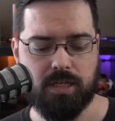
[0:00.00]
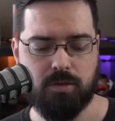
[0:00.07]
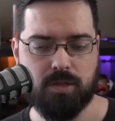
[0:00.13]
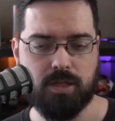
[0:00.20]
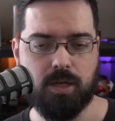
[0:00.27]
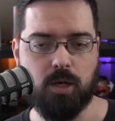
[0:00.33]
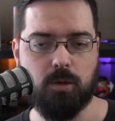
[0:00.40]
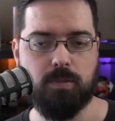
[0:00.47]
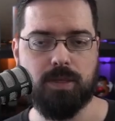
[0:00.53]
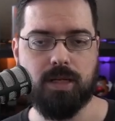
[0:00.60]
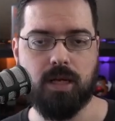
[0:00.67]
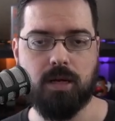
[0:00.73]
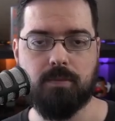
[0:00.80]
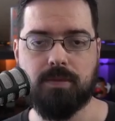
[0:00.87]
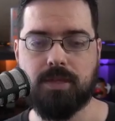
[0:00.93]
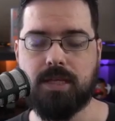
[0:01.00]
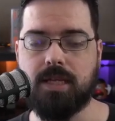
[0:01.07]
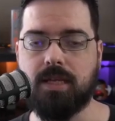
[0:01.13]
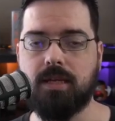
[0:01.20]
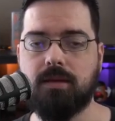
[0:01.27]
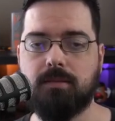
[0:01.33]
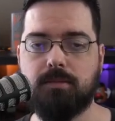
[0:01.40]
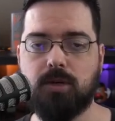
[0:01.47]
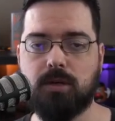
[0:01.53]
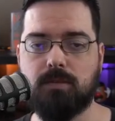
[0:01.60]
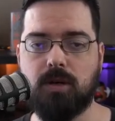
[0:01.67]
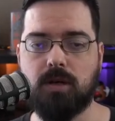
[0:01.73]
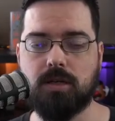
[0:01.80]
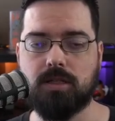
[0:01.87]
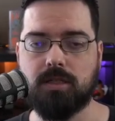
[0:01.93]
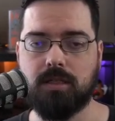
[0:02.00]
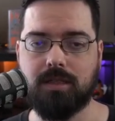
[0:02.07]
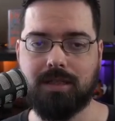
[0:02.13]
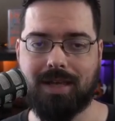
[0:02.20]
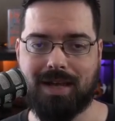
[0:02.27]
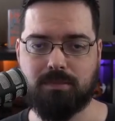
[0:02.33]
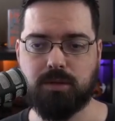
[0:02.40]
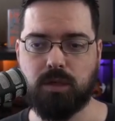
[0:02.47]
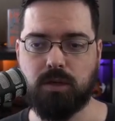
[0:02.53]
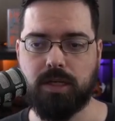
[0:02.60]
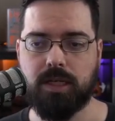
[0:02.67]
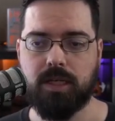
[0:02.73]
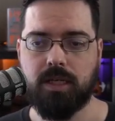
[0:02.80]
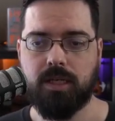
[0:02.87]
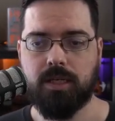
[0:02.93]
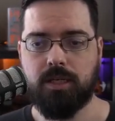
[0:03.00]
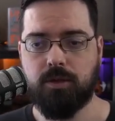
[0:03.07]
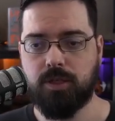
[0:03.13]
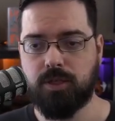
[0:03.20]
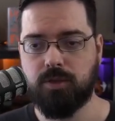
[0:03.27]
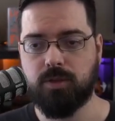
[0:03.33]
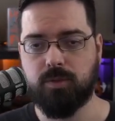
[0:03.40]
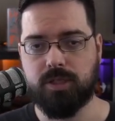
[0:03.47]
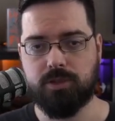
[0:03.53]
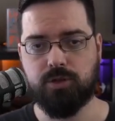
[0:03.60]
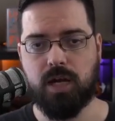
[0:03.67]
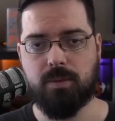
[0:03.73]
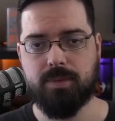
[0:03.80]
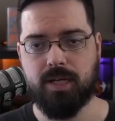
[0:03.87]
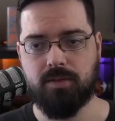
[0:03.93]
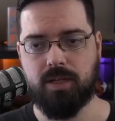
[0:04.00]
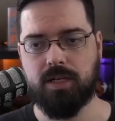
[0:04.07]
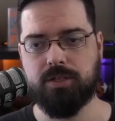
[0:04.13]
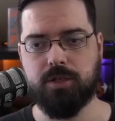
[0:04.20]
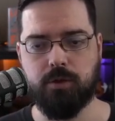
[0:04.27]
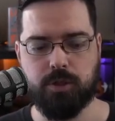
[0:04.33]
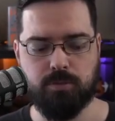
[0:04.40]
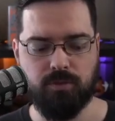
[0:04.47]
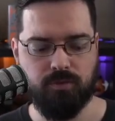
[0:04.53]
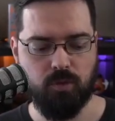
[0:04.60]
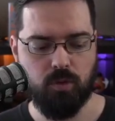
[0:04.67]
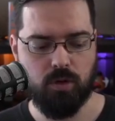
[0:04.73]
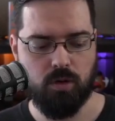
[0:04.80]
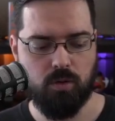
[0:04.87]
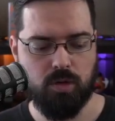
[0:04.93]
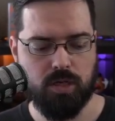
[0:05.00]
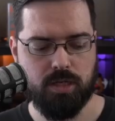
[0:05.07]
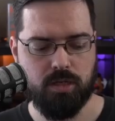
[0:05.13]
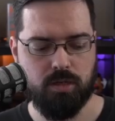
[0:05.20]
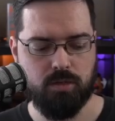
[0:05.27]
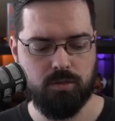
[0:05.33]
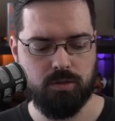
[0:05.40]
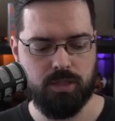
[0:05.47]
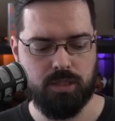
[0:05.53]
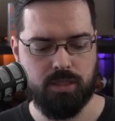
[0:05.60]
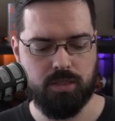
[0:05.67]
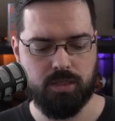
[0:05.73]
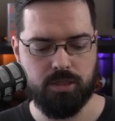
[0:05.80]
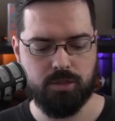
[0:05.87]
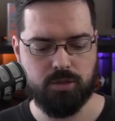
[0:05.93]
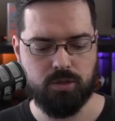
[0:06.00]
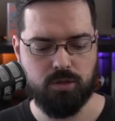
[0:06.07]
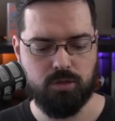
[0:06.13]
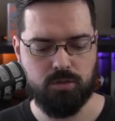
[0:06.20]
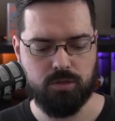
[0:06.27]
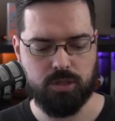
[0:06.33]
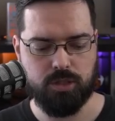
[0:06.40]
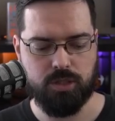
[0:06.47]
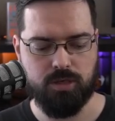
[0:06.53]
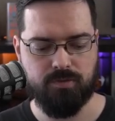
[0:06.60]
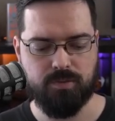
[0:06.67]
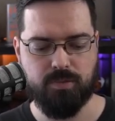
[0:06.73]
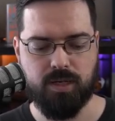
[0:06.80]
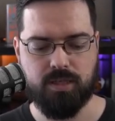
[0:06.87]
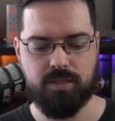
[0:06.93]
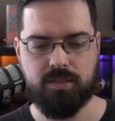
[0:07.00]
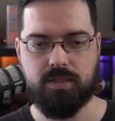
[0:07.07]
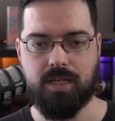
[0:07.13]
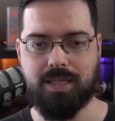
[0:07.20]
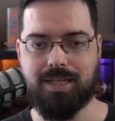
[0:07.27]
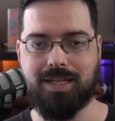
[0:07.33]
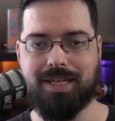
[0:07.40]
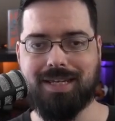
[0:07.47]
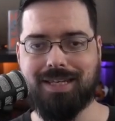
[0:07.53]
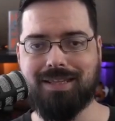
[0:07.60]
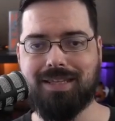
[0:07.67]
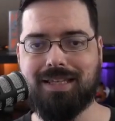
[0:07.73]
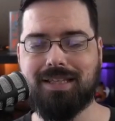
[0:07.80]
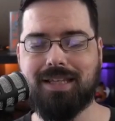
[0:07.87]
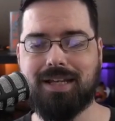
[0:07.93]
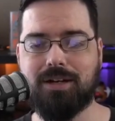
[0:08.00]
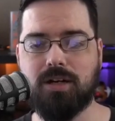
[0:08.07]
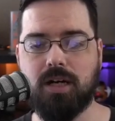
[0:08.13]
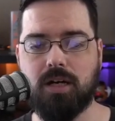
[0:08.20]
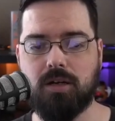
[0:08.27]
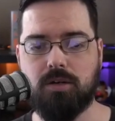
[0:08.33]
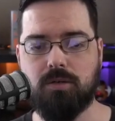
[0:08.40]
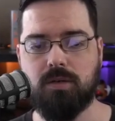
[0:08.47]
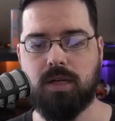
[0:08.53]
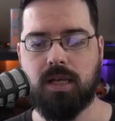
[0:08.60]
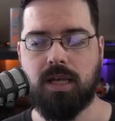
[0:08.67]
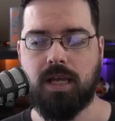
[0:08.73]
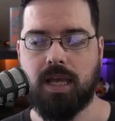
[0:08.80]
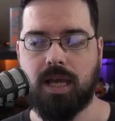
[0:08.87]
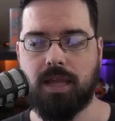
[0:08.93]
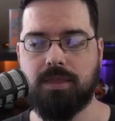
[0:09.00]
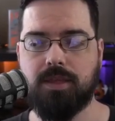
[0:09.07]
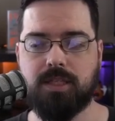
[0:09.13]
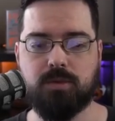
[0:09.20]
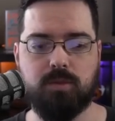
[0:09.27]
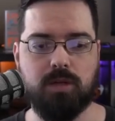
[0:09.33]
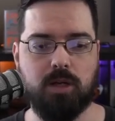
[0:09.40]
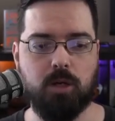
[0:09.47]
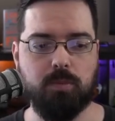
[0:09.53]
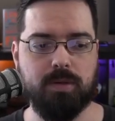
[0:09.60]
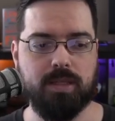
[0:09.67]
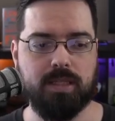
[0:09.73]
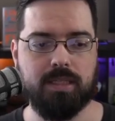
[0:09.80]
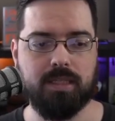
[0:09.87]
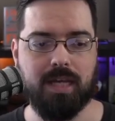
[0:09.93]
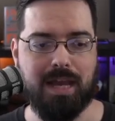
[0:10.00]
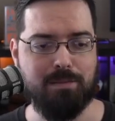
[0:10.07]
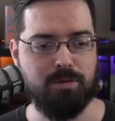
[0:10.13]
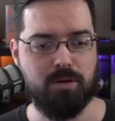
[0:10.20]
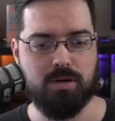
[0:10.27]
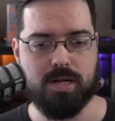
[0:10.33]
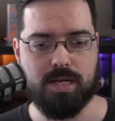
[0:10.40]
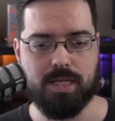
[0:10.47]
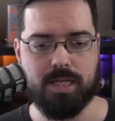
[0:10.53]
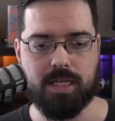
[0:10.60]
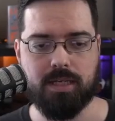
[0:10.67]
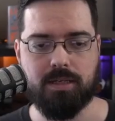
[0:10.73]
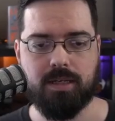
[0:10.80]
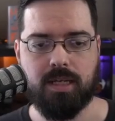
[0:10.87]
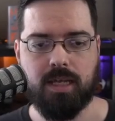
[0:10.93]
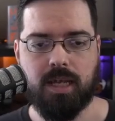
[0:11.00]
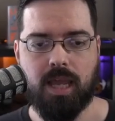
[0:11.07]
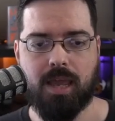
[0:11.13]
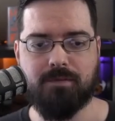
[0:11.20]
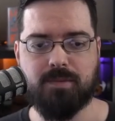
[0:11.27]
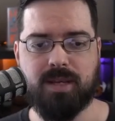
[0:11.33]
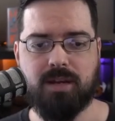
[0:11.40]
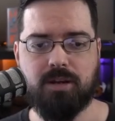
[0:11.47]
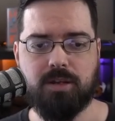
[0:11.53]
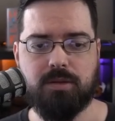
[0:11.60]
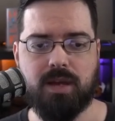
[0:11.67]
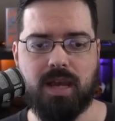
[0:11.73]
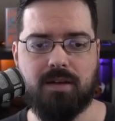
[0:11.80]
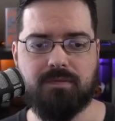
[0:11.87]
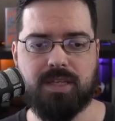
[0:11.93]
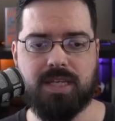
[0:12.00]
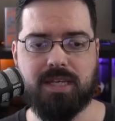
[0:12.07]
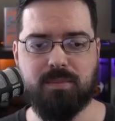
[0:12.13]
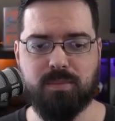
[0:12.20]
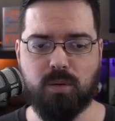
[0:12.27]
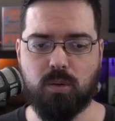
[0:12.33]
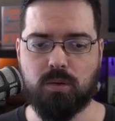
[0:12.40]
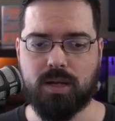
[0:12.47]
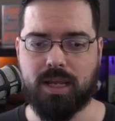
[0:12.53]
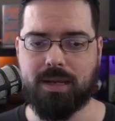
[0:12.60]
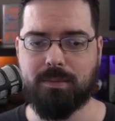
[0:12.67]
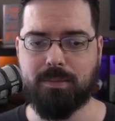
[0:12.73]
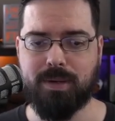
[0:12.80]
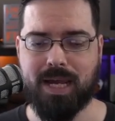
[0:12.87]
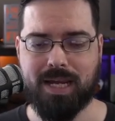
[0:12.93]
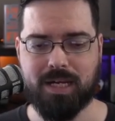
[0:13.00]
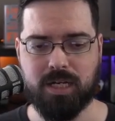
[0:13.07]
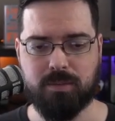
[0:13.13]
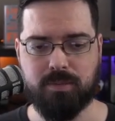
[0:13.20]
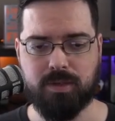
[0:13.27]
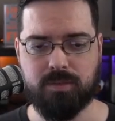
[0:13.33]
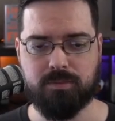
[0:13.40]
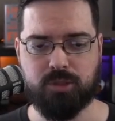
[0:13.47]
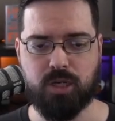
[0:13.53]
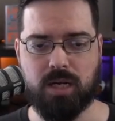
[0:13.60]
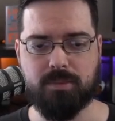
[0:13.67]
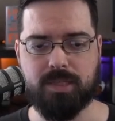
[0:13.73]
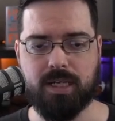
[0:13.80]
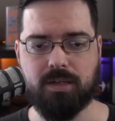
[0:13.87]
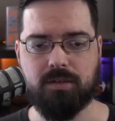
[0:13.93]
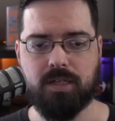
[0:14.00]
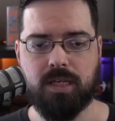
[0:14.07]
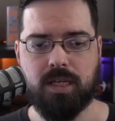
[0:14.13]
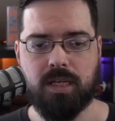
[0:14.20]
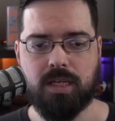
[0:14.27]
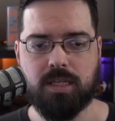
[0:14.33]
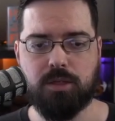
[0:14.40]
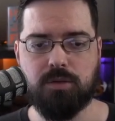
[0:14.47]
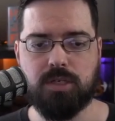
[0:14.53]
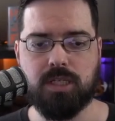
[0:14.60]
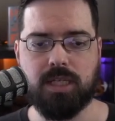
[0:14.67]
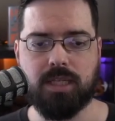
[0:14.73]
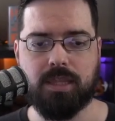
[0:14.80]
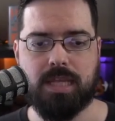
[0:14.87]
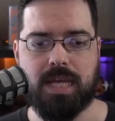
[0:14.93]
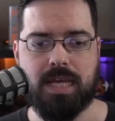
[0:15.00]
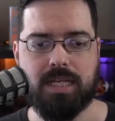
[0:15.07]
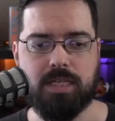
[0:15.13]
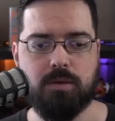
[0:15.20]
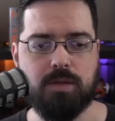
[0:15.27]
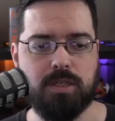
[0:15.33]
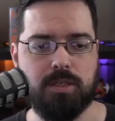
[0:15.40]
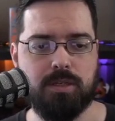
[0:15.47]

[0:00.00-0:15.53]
you can open up the bookmarks library. You can do that with the drop-down that I showed you before, or you can hold the Control-Shift buttons and then hit the letter O, and this will open the library again. And from here, you have the Import and Backup drop-down. You click that, you can do